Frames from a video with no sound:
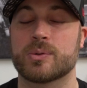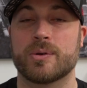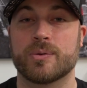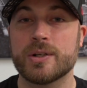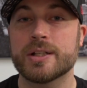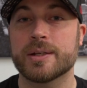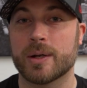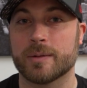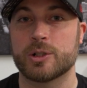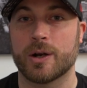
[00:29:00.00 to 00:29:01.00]
what
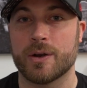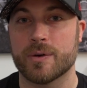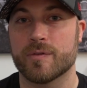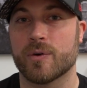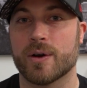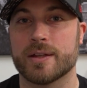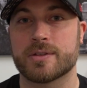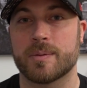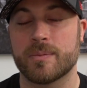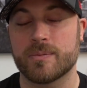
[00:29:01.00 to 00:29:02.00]
I'm trying to avoid.
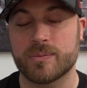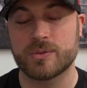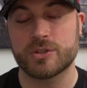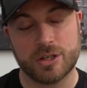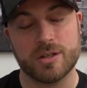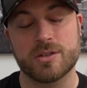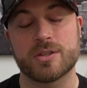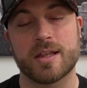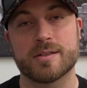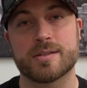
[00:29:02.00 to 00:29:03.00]
So I'm just gonna do
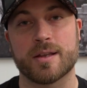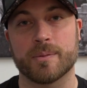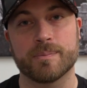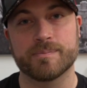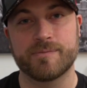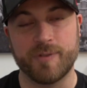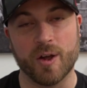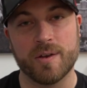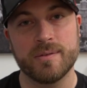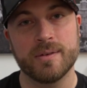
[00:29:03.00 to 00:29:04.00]
things that are
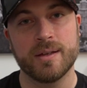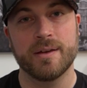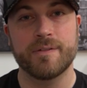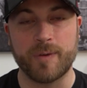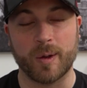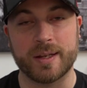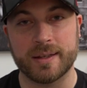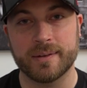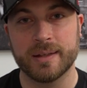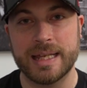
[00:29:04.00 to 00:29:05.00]
fun,
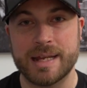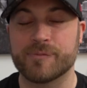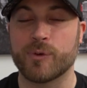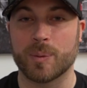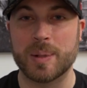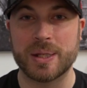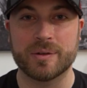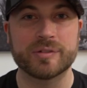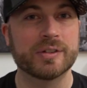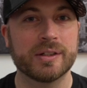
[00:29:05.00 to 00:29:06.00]
funny,
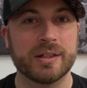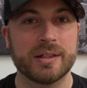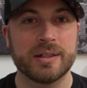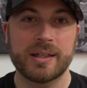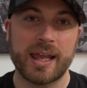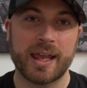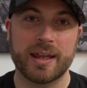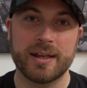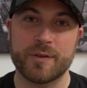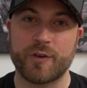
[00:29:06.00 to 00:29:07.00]
informative,
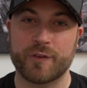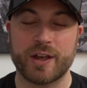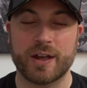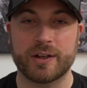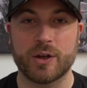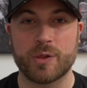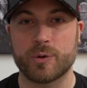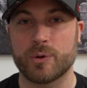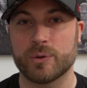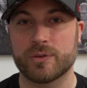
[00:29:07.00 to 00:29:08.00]
and if I've got to go
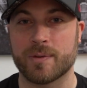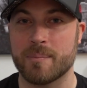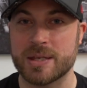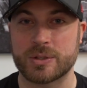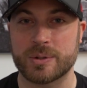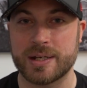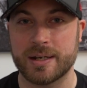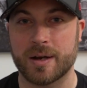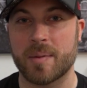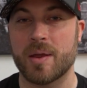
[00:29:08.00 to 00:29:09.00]
through some misery
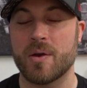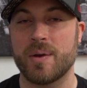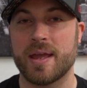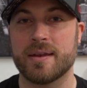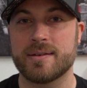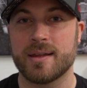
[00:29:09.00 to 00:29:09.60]
on my own end,